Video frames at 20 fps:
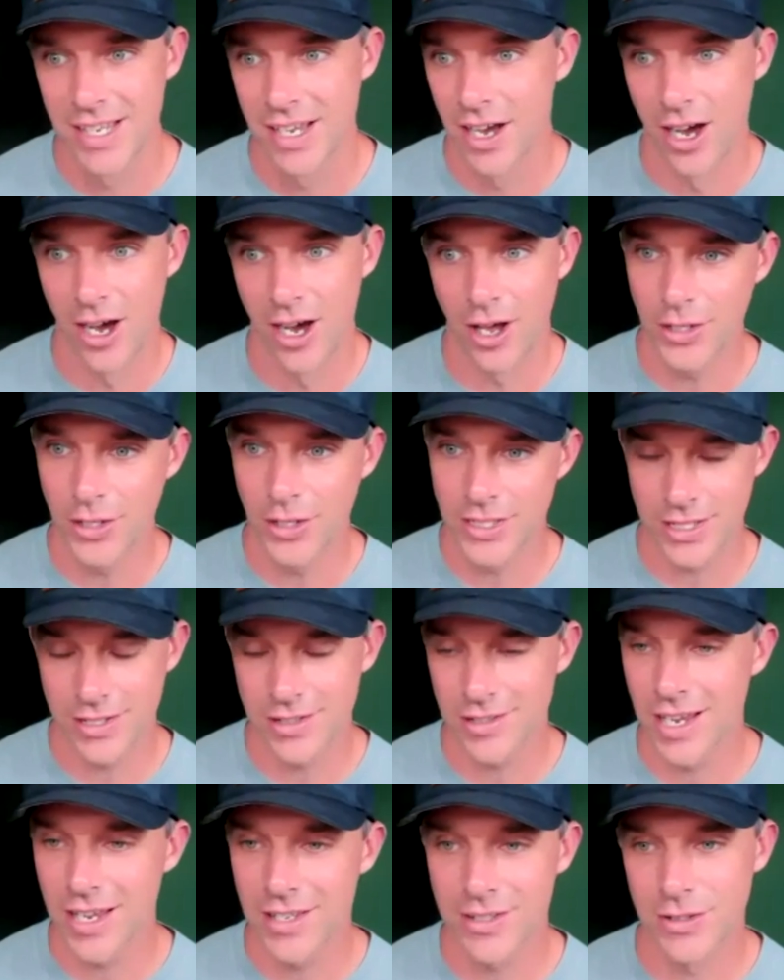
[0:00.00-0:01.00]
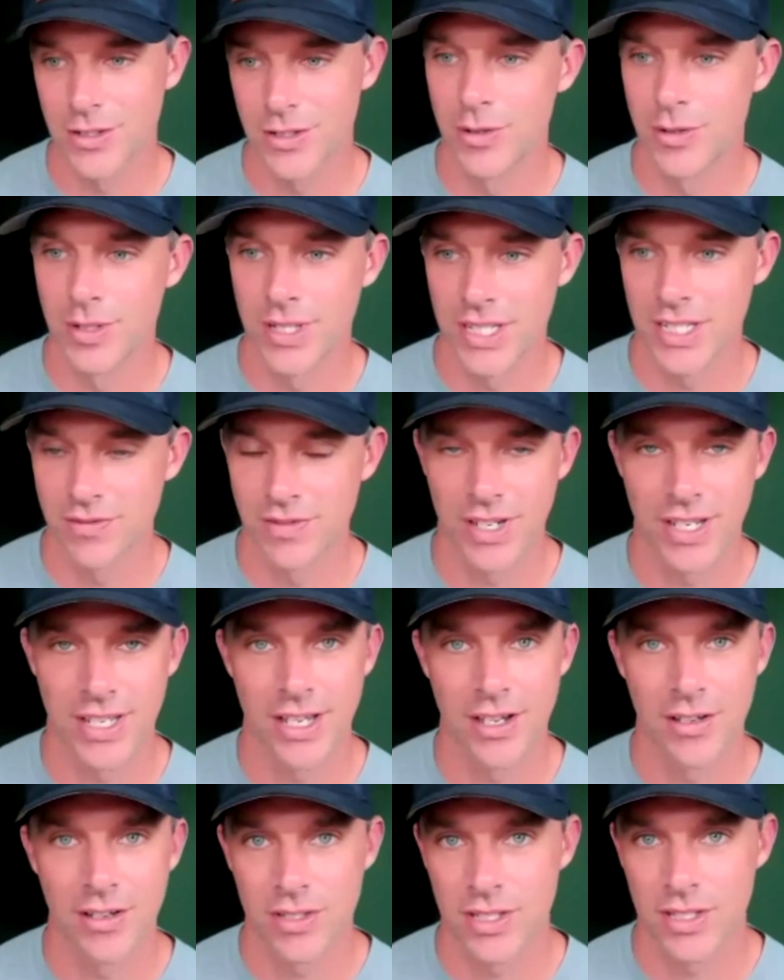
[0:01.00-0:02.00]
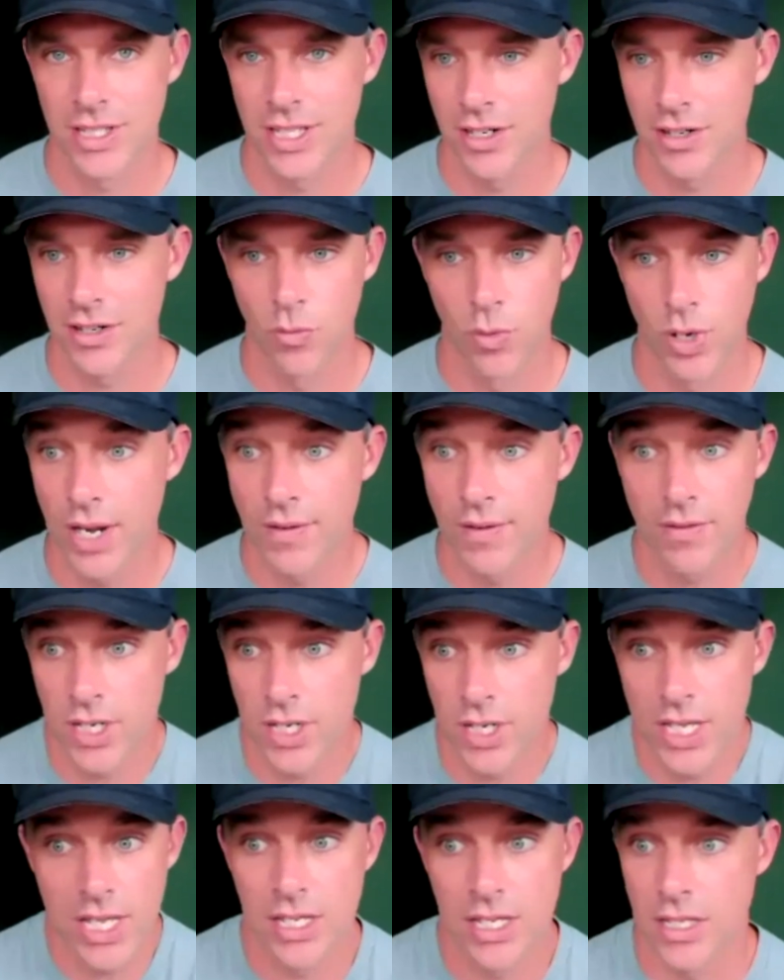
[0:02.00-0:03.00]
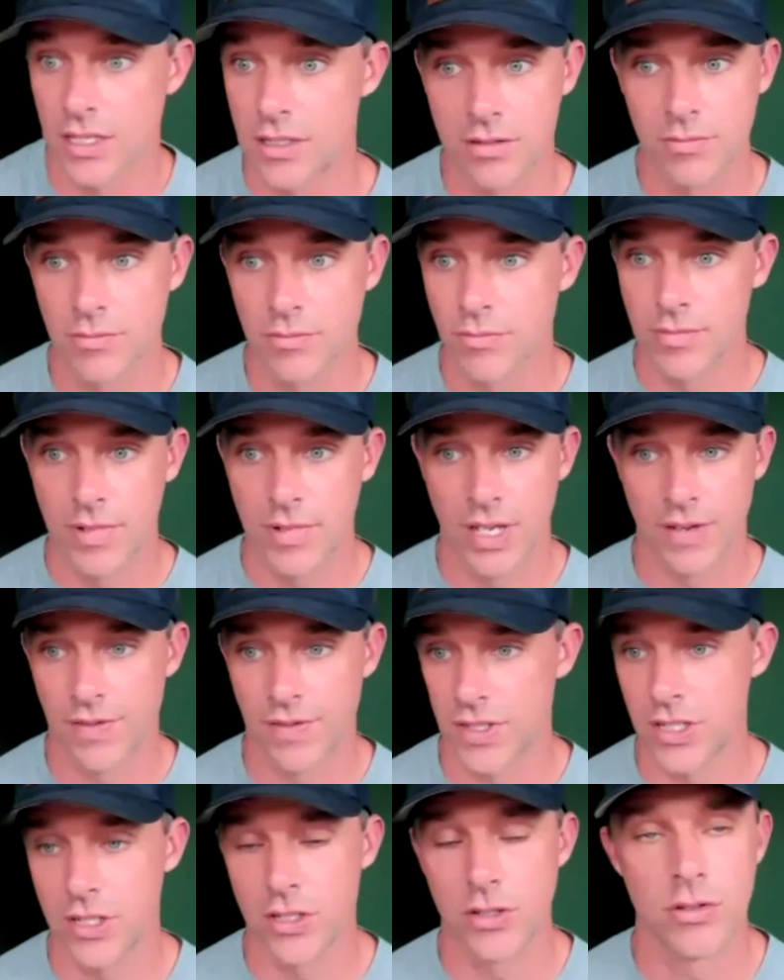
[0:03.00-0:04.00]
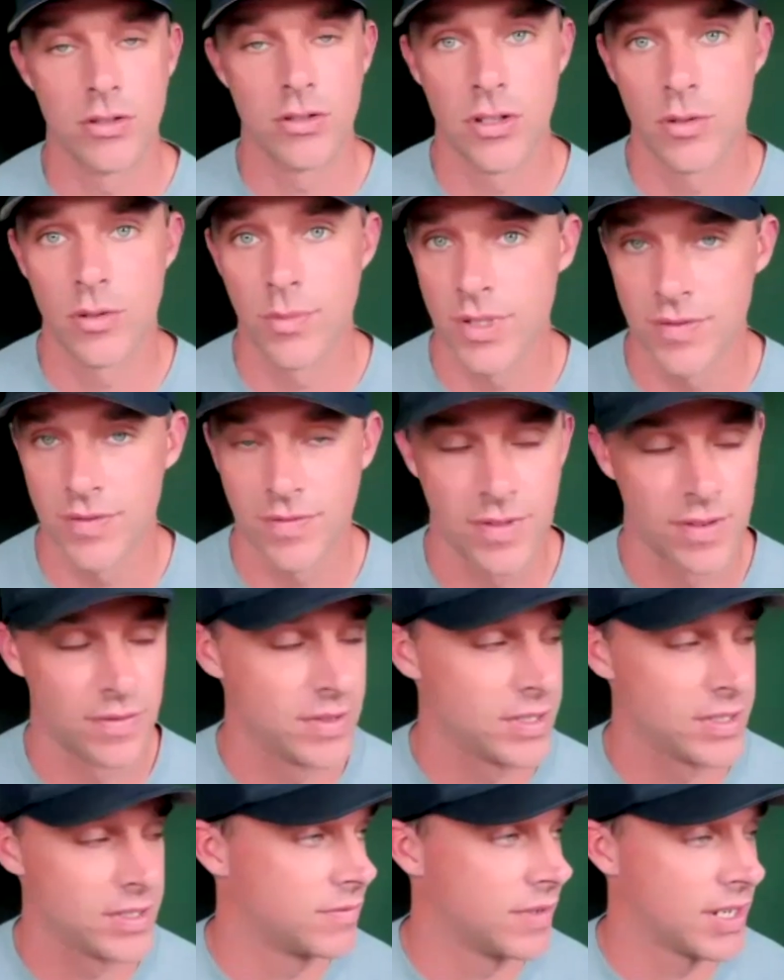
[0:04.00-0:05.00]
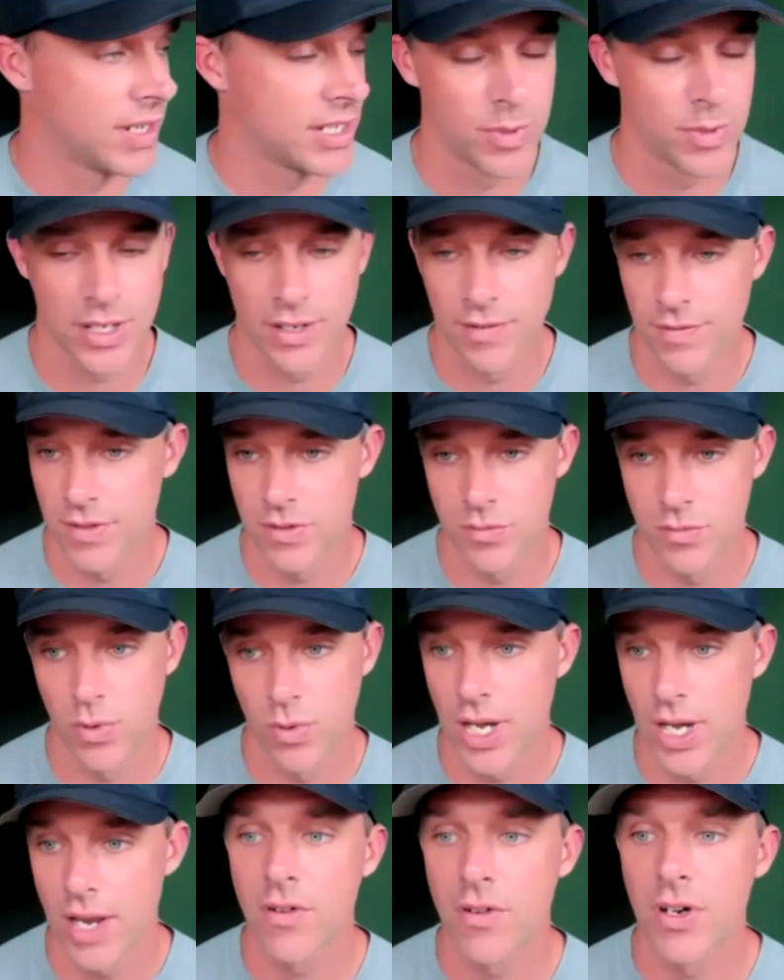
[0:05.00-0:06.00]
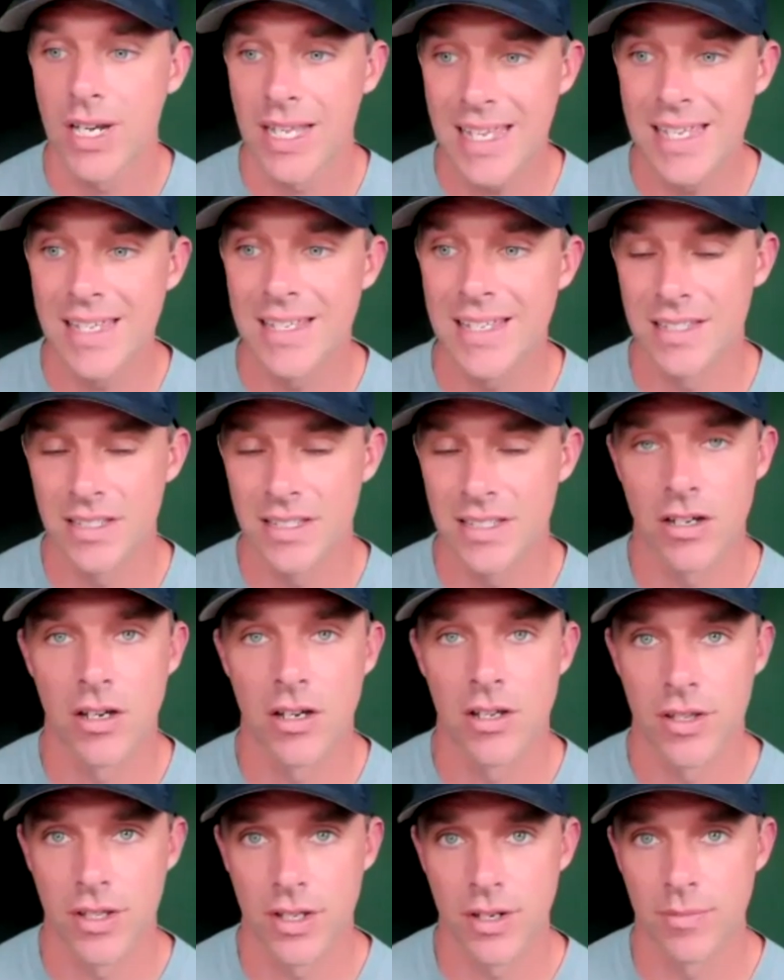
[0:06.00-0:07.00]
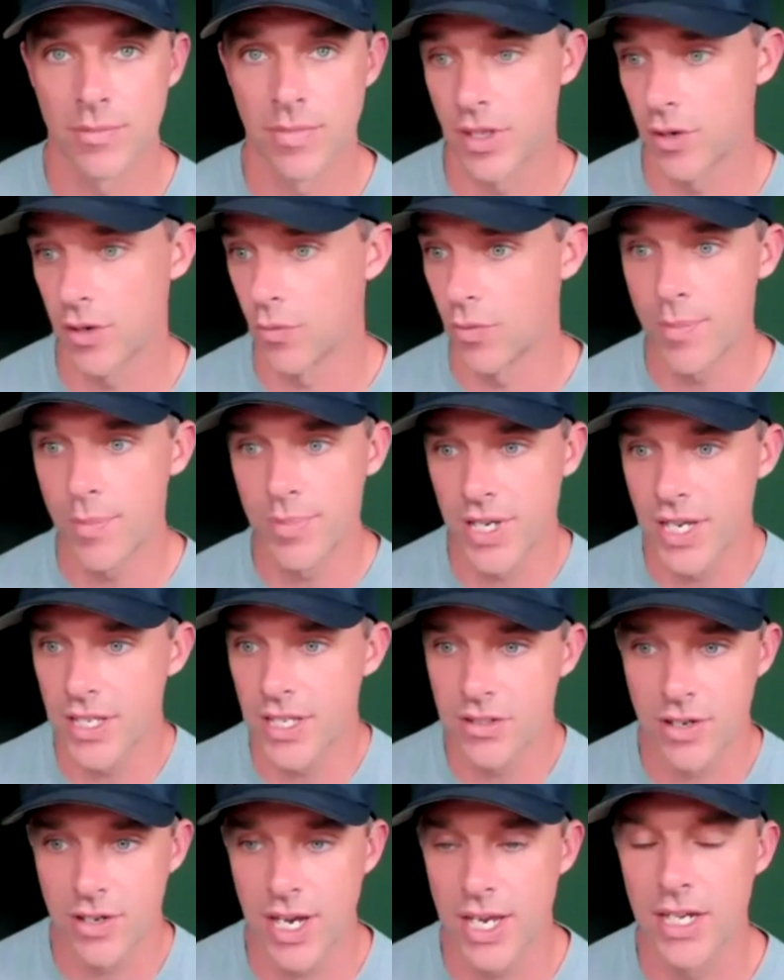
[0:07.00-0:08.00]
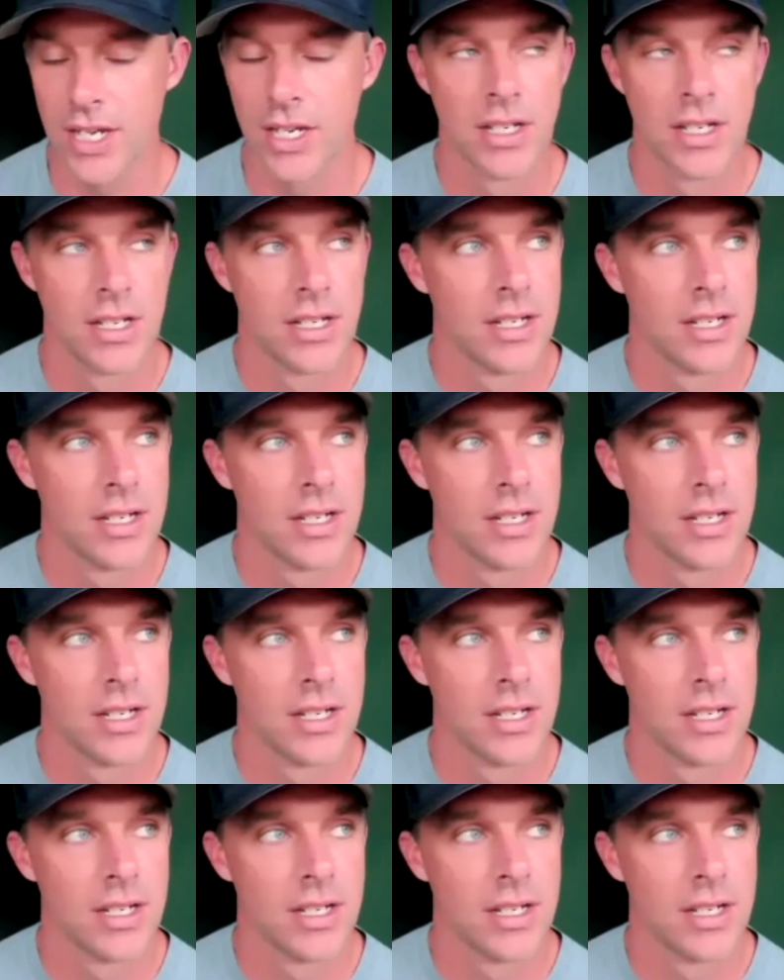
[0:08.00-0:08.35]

all these other guys are doing these videos and they're whatever it is, if it's YouTube, if, if it's Facebook, if it's whatever it is on their their website's great.